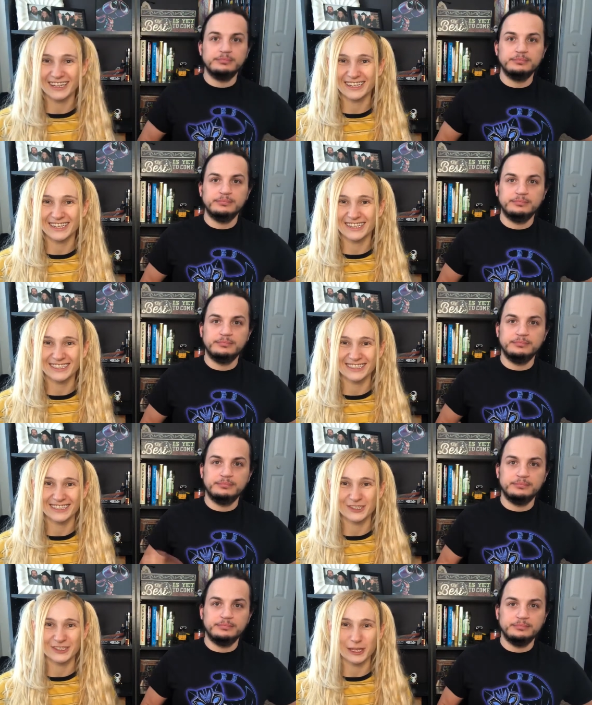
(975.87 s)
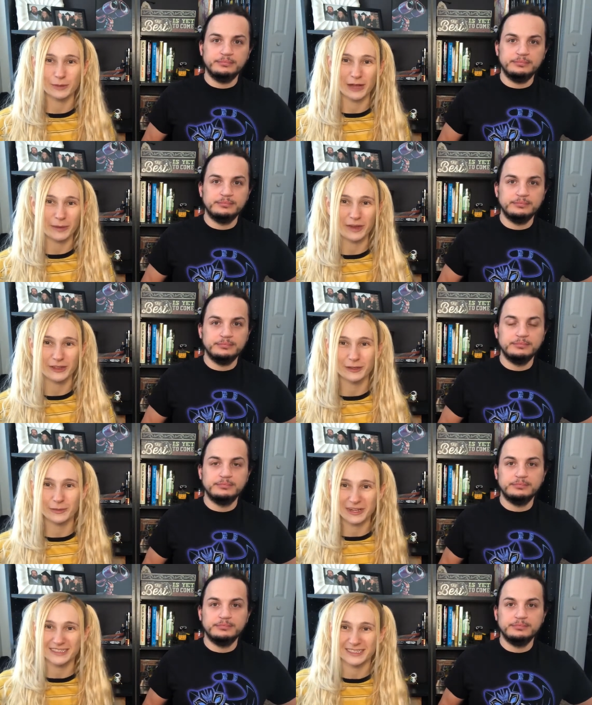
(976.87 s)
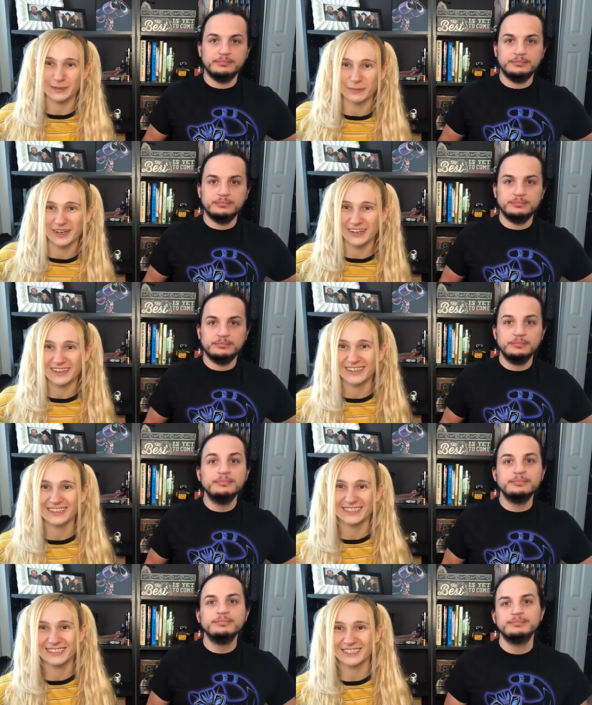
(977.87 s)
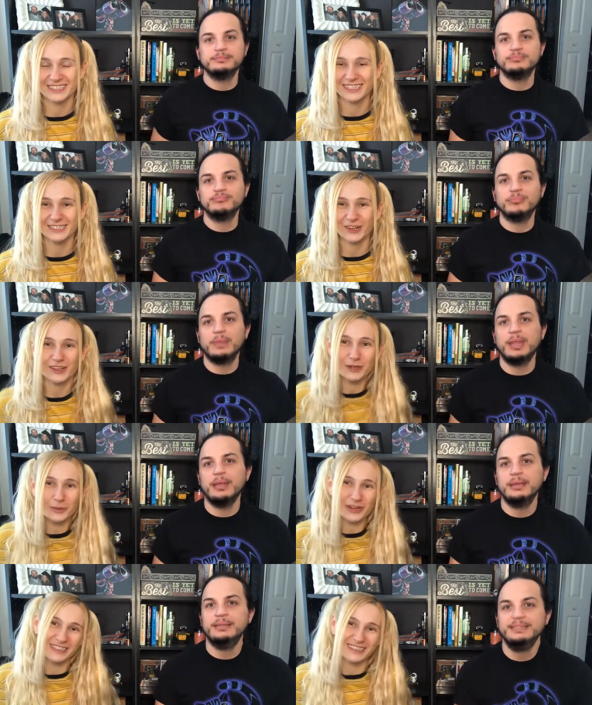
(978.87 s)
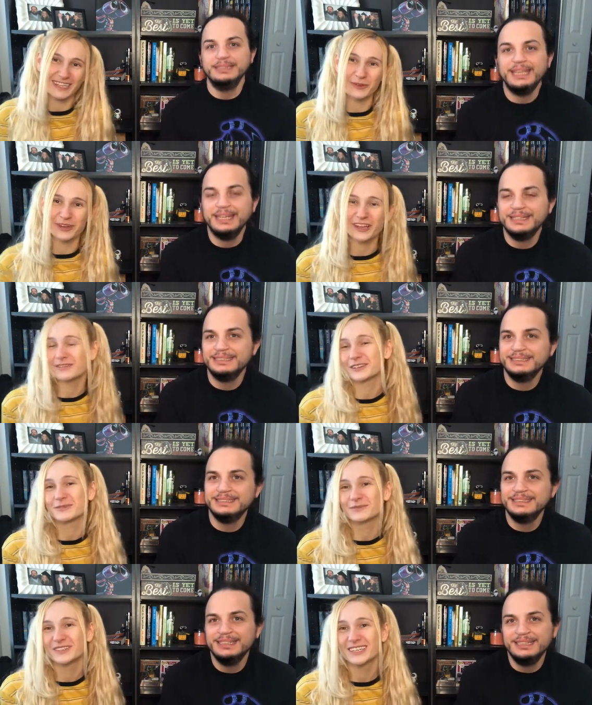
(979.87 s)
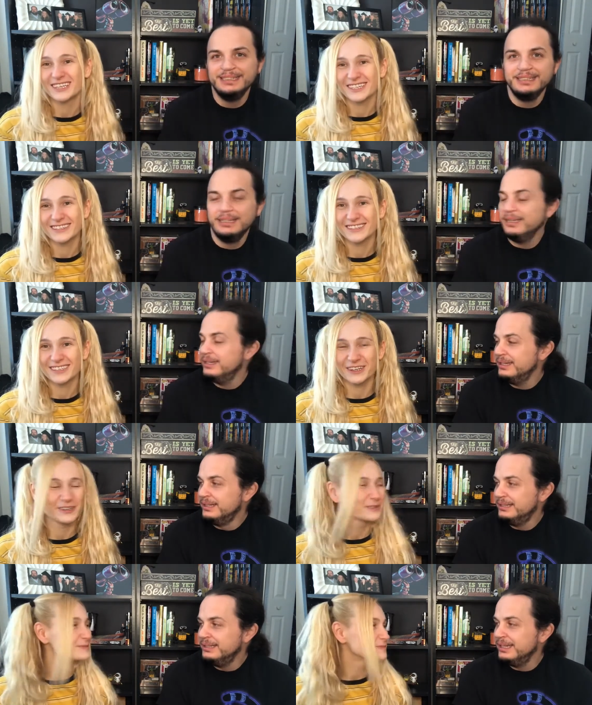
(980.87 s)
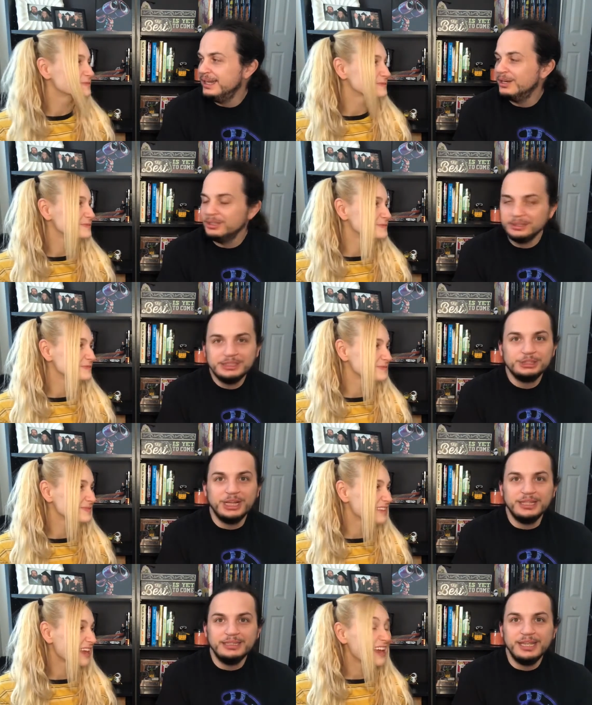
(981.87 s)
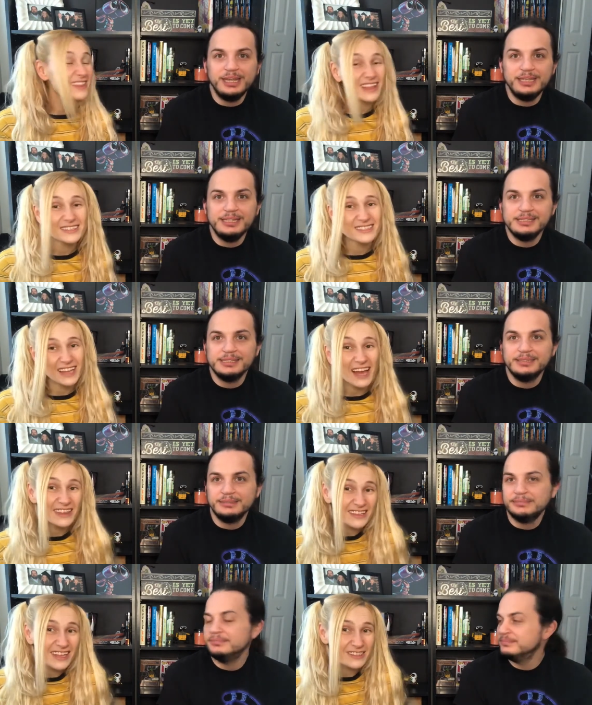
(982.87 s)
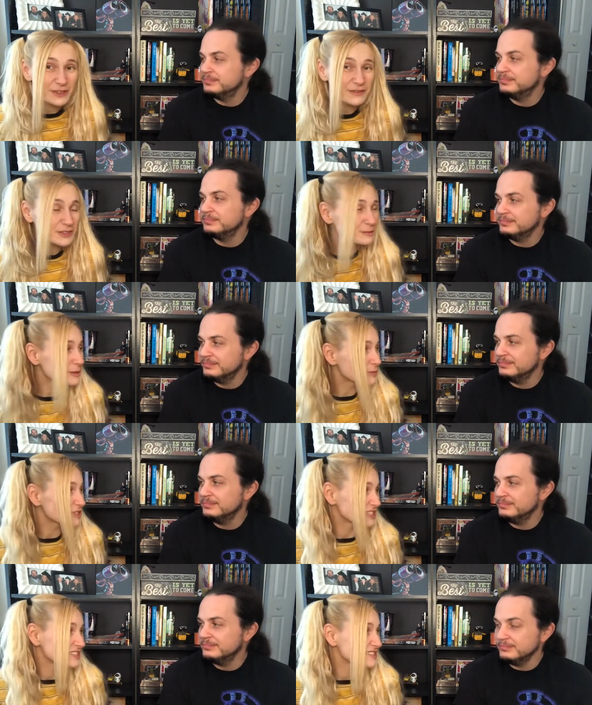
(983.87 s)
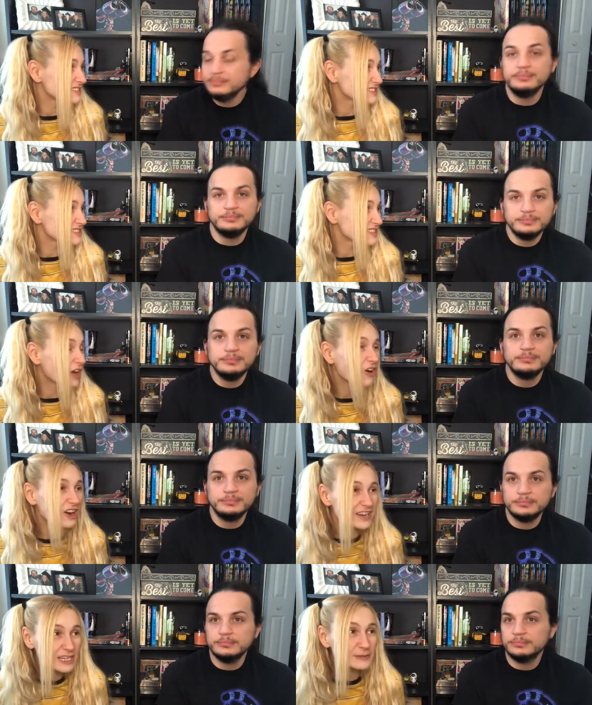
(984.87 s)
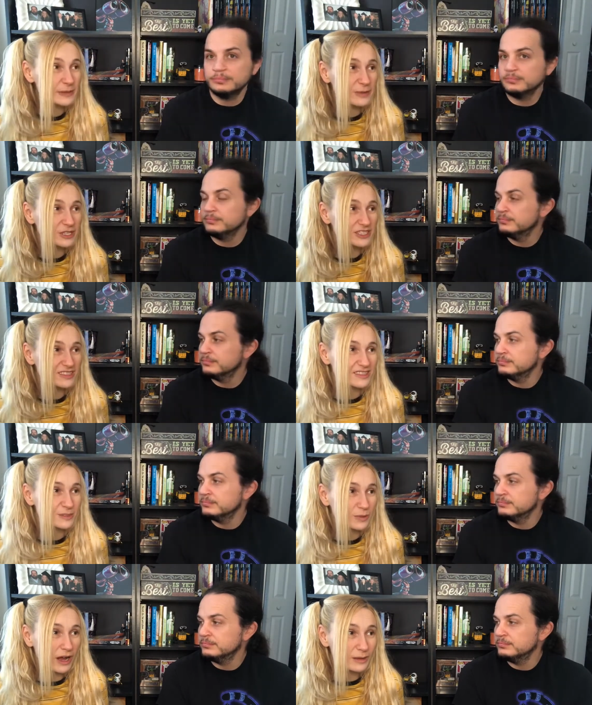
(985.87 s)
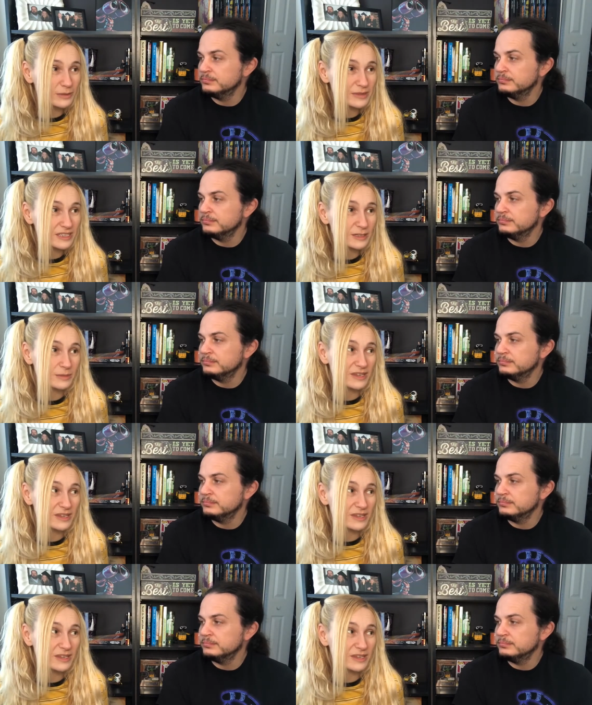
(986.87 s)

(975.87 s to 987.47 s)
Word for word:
Speaker 1: uh, it's literally the Black Panther, but it's Simba, and mm-hmm. it's just it's our little prince, and we love him. So
Speaker 2: yeah, our little T'Challa. Yeah, that's. He's... I
Speaker 1: think that's our first big purchase. Mm-hmm. Now our next big purchase is probably going to be